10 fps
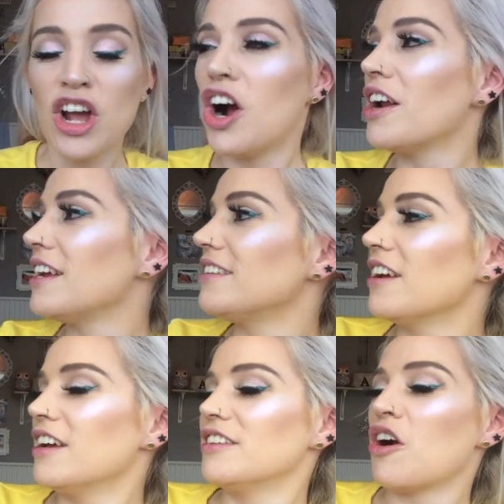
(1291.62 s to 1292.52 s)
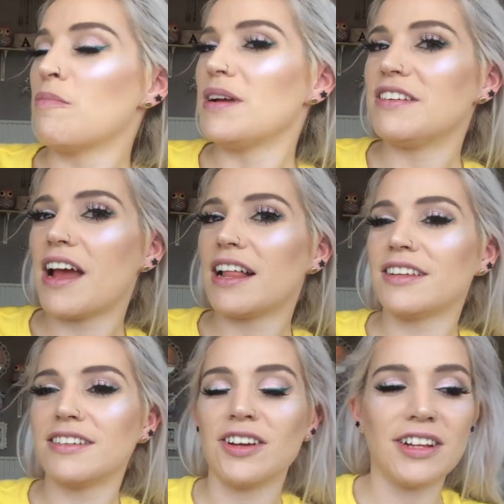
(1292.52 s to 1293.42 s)
Honeys, don't be
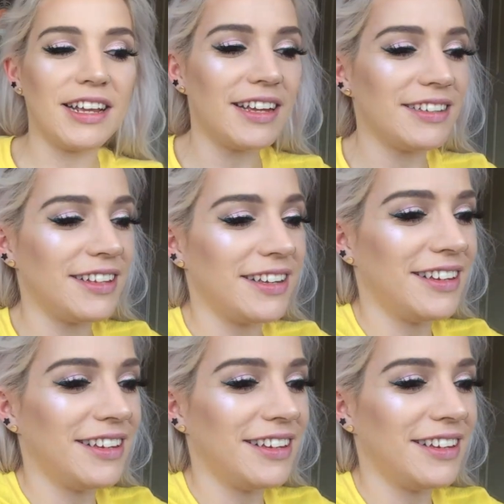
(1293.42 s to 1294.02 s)
jealous, honeys.